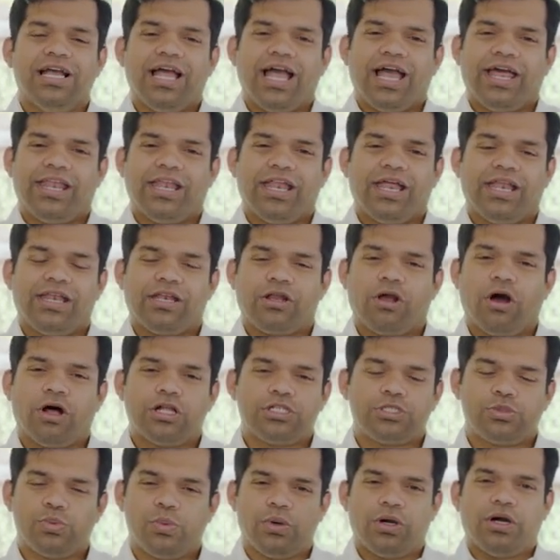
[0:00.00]
And, and
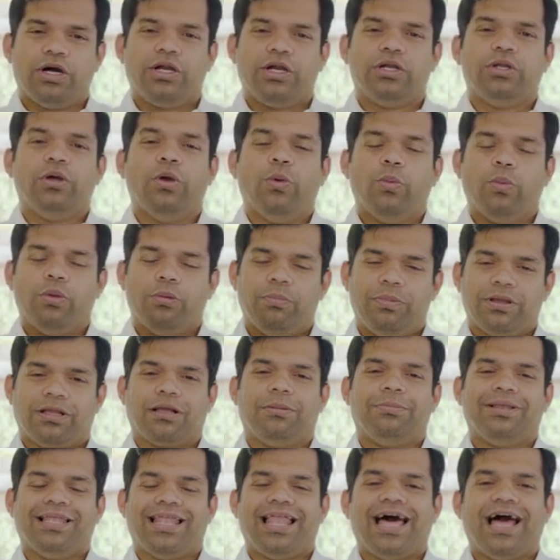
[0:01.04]
God's word will
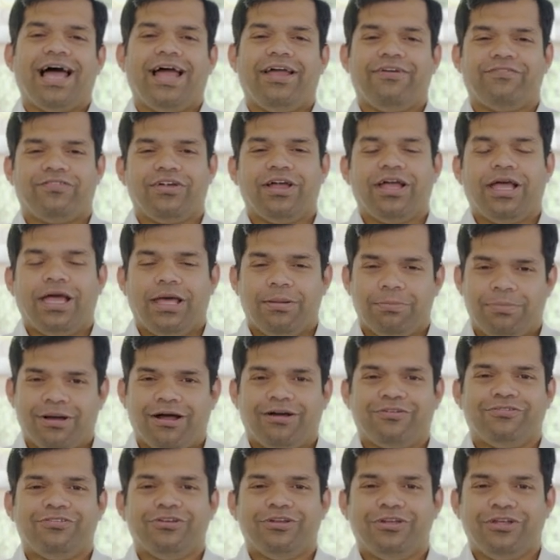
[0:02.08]
become alive and
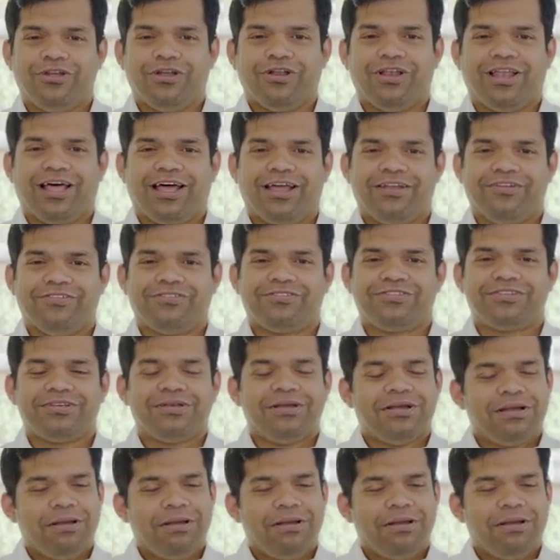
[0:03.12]
powerful in your lives.